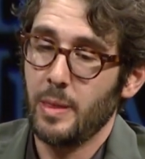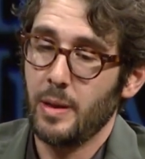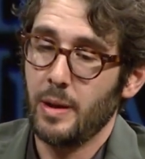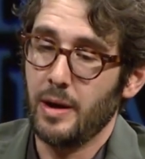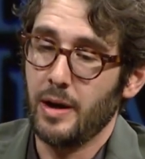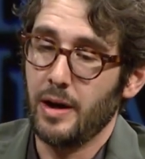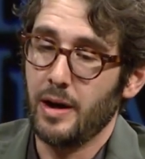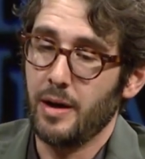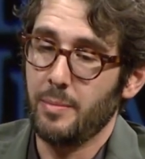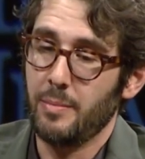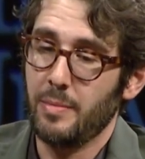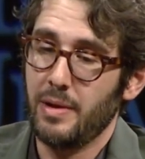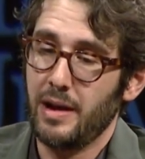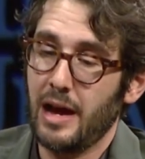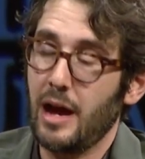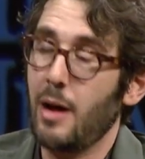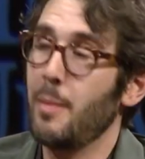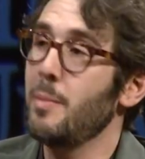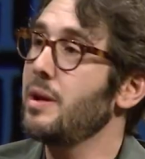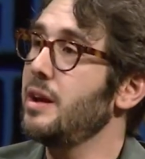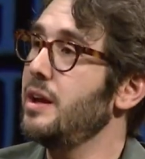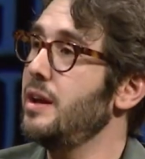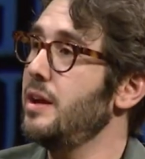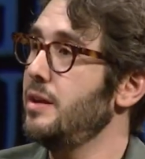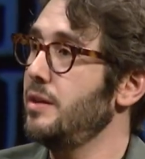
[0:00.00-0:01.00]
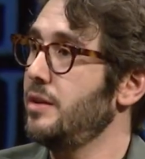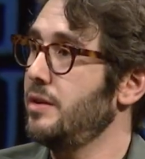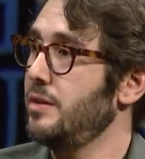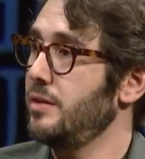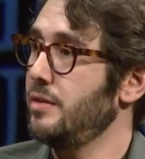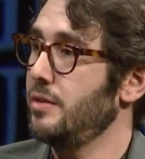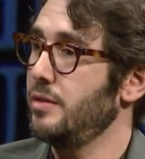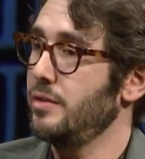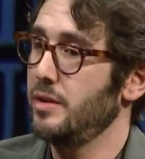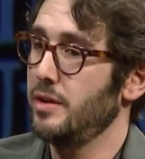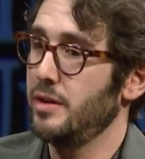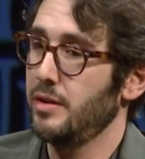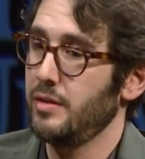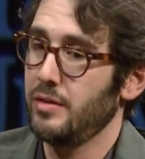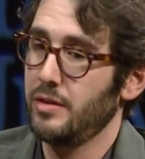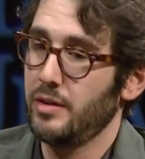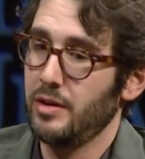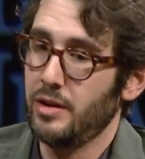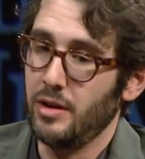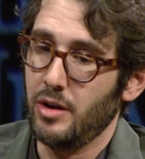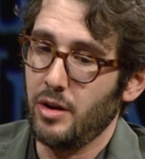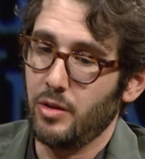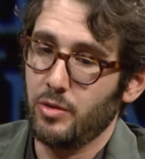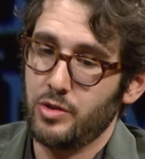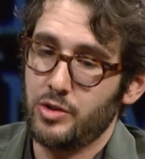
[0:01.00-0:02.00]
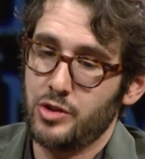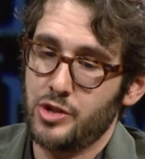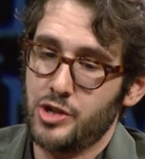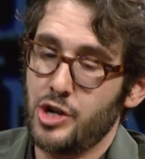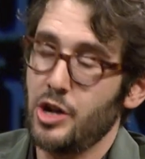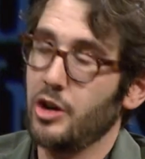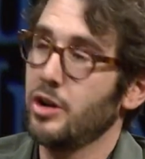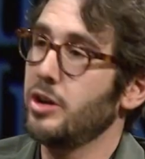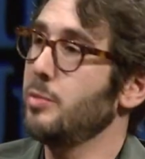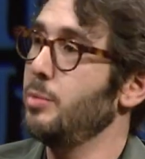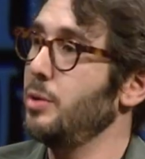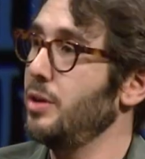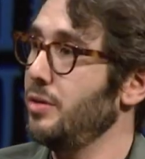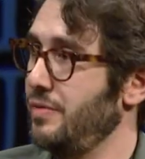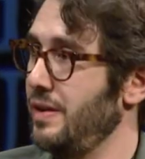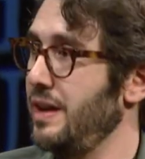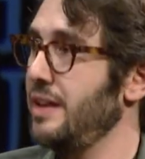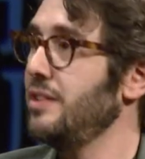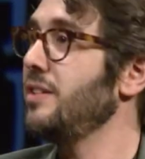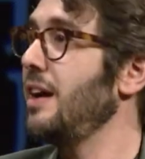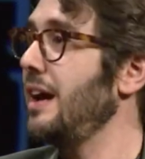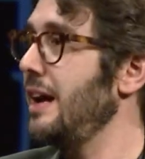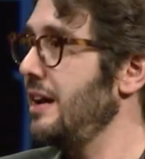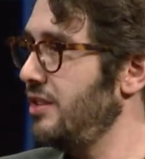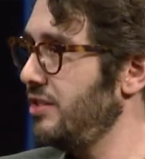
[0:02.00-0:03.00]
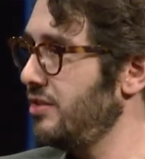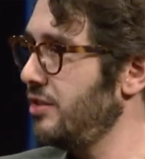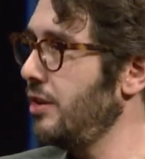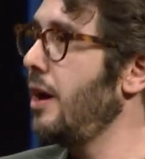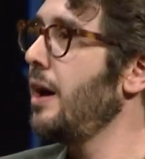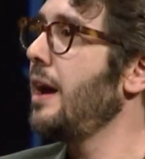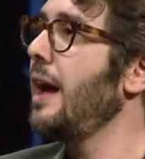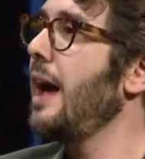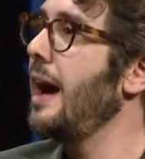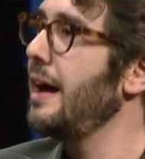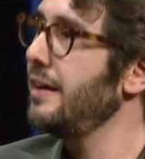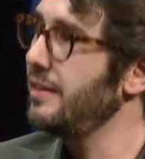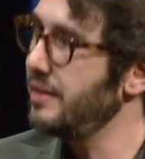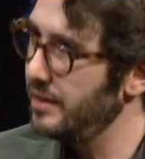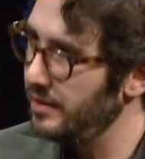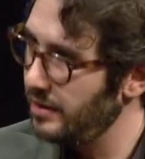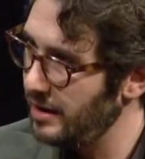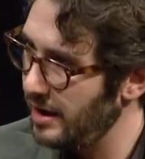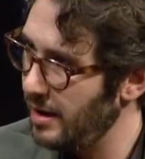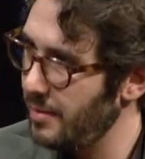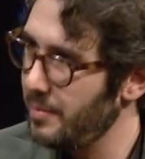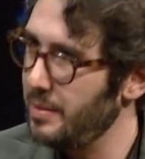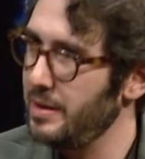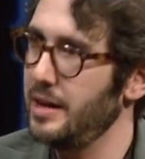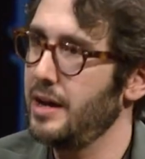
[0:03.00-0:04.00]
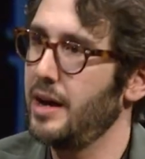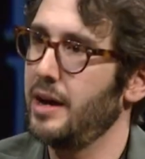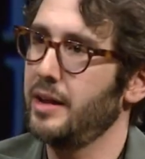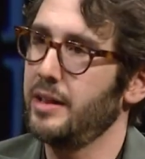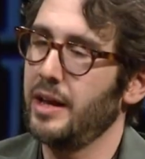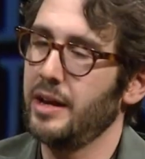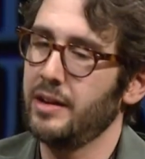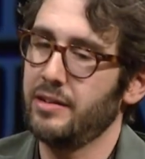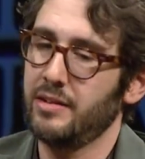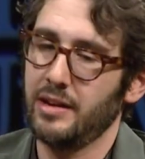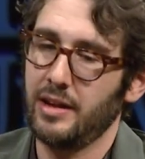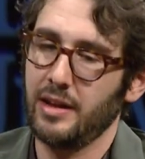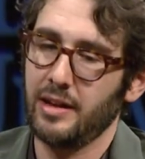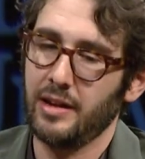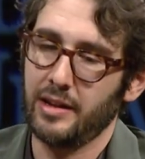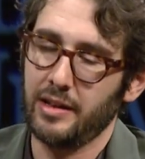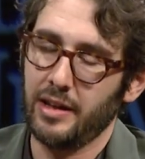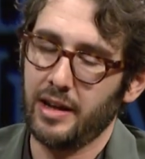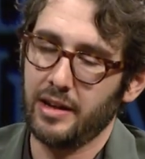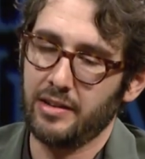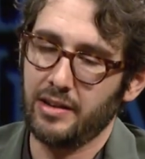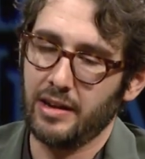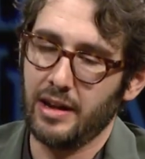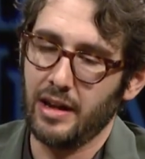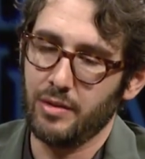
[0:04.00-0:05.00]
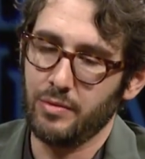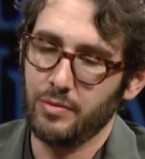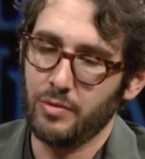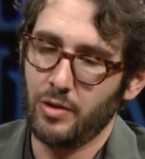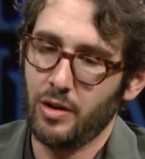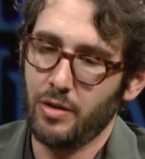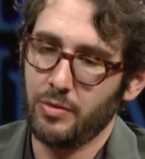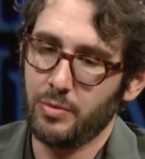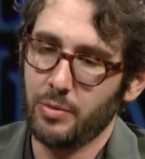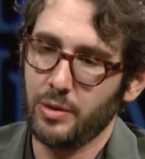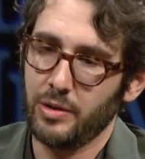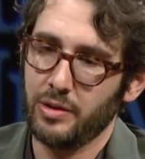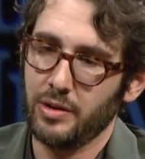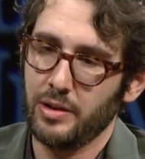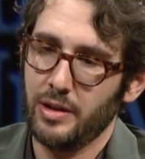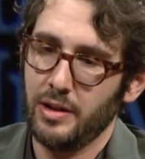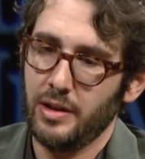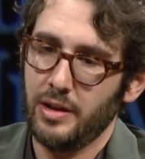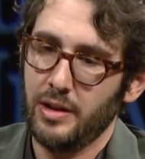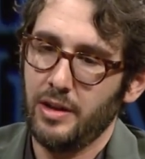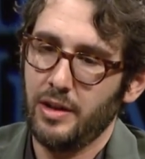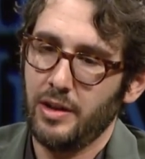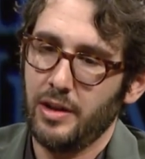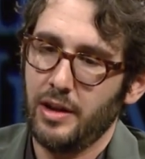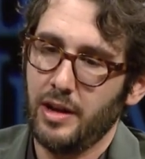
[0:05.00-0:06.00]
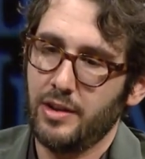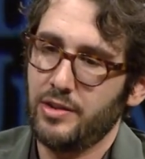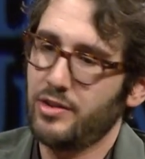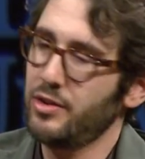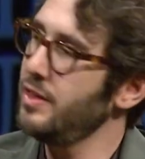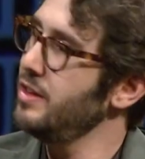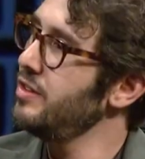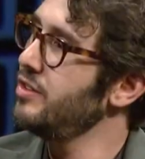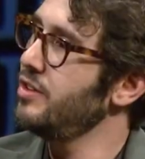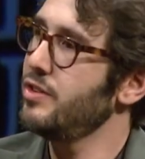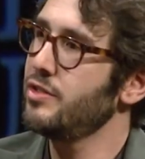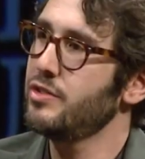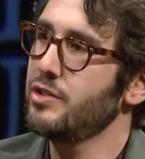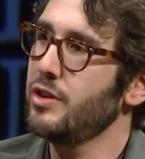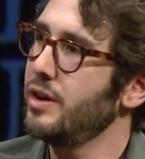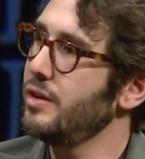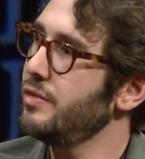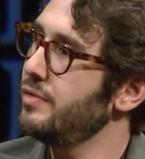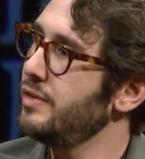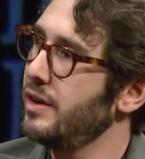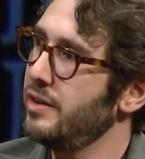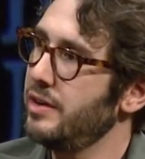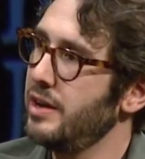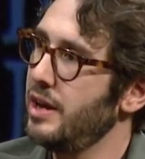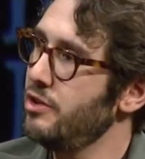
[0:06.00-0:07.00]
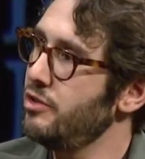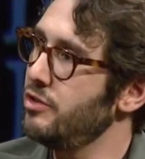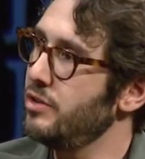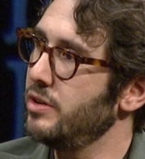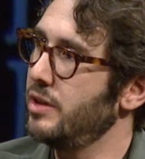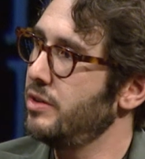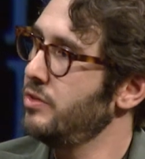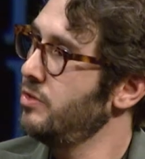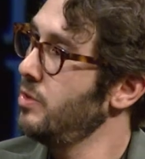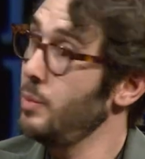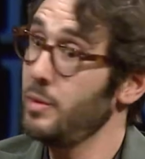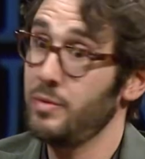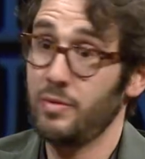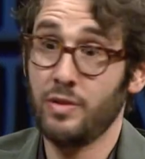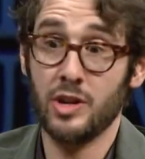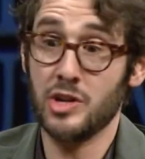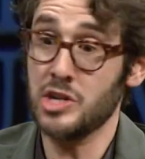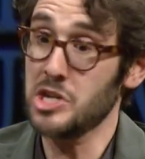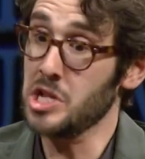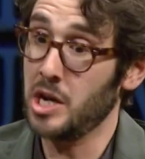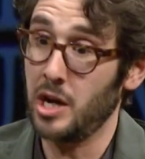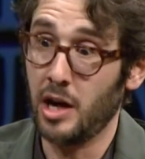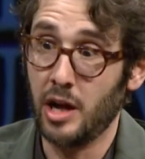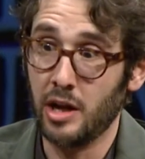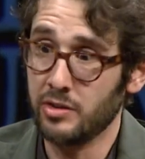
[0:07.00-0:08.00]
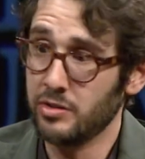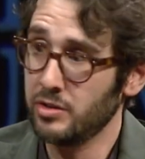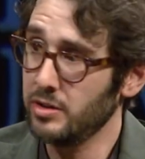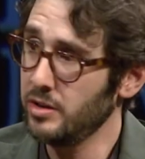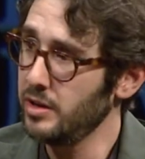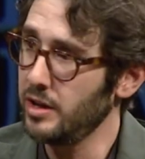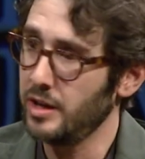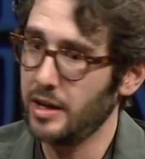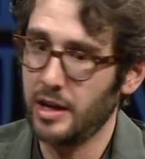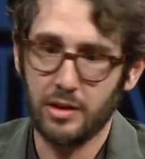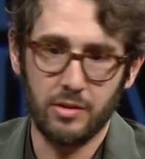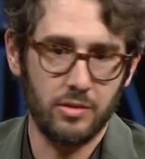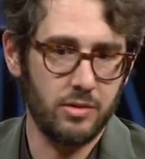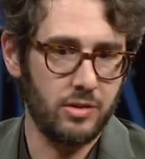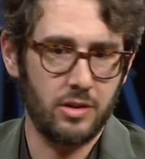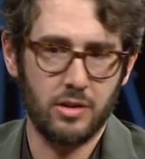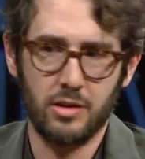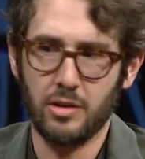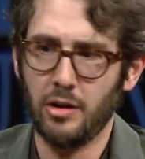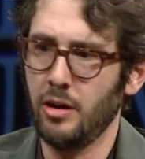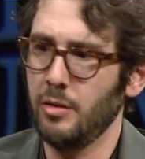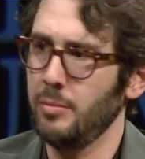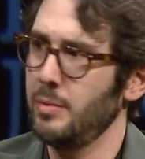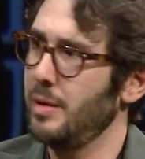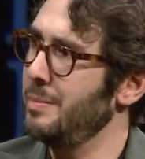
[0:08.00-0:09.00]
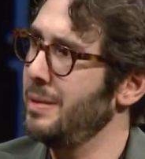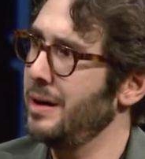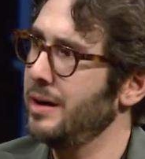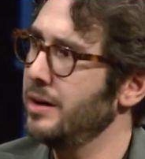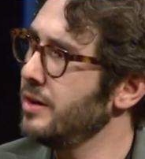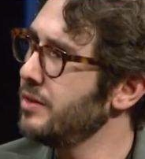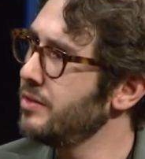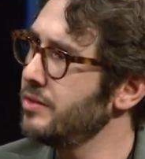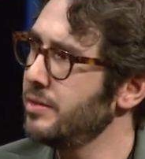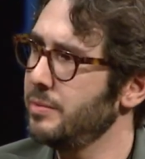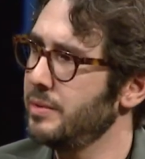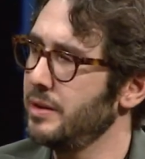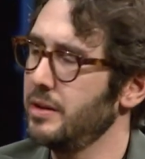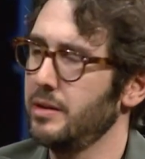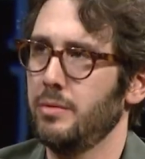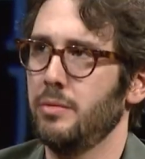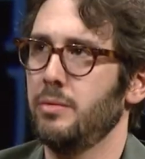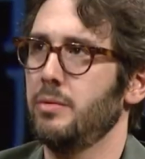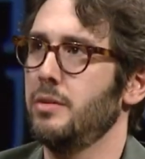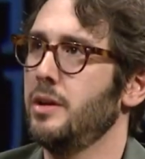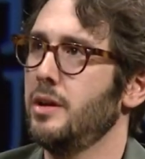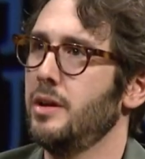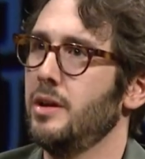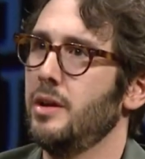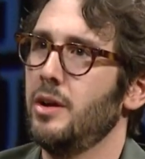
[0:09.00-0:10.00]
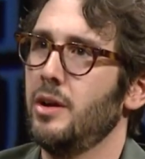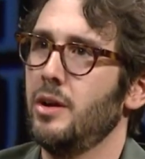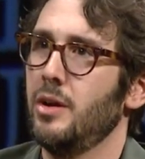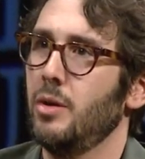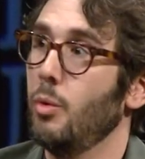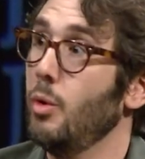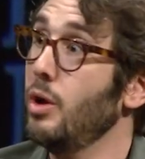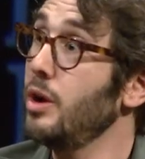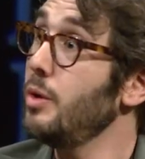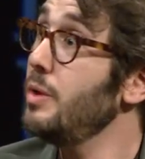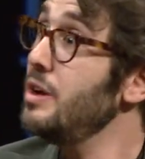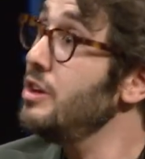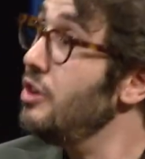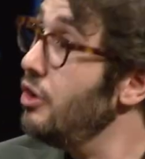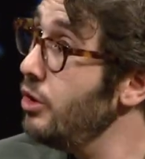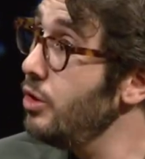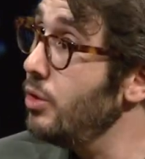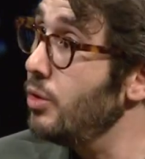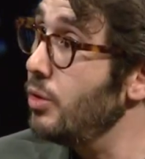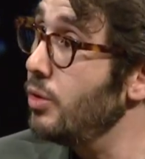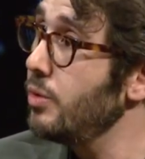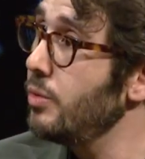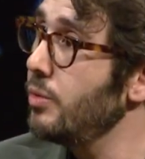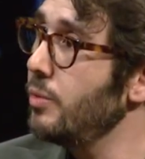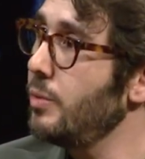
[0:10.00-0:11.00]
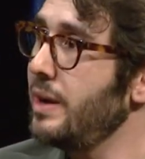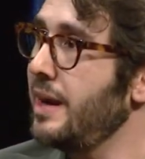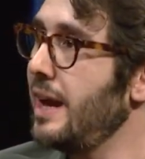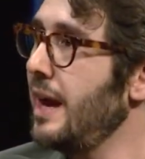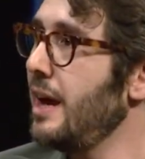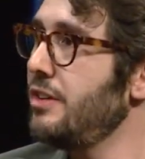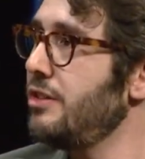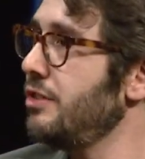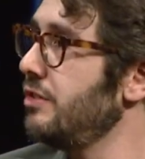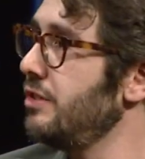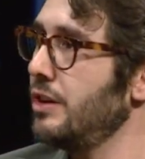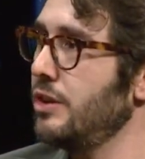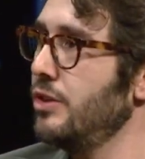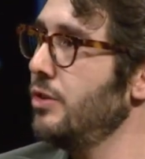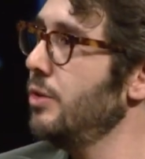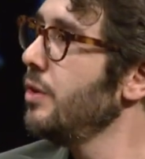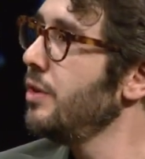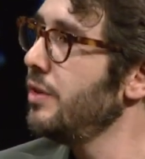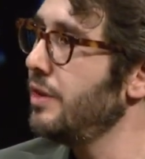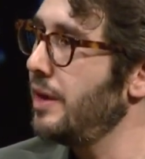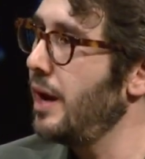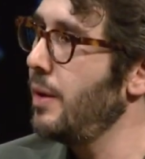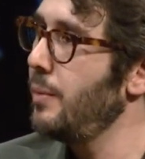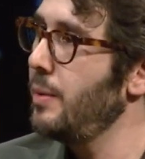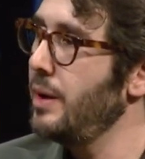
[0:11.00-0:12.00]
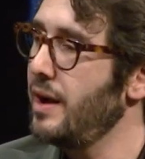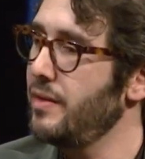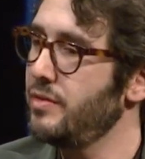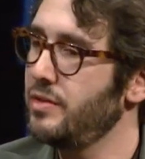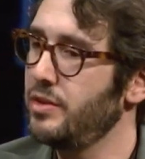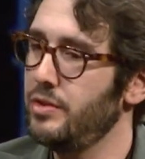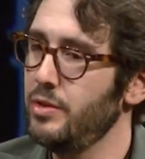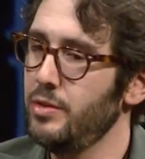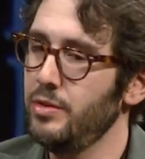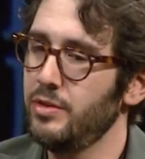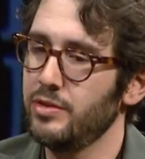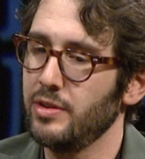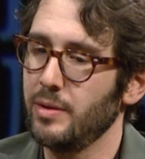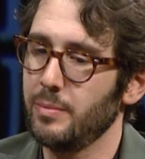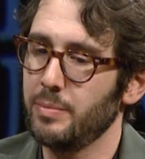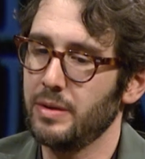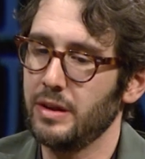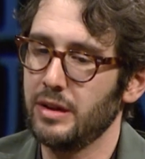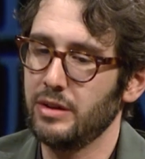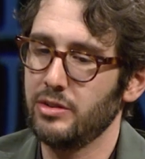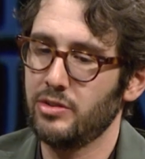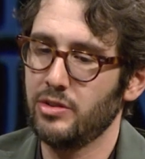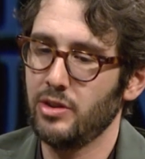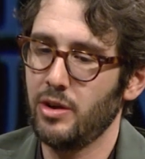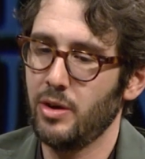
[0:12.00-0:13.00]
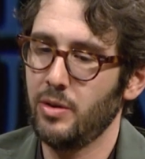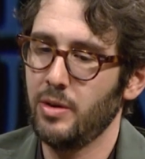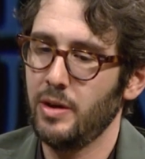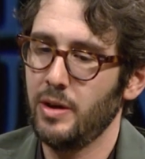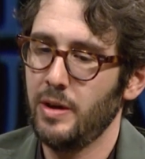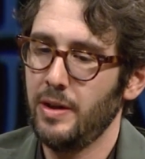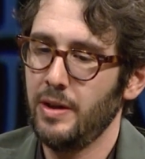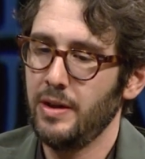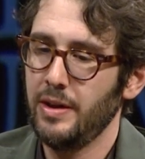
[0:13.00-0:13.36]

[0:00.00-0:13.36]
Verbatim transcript: um, how many, uh, you know, charitable events I had sung at and how many I'd like to, I'd like to get involved with. And so they said, start a foundation. And so we finished the concert and I called my parents. I'm thinking, what do we do? We can't just ignore that. We have to do something. So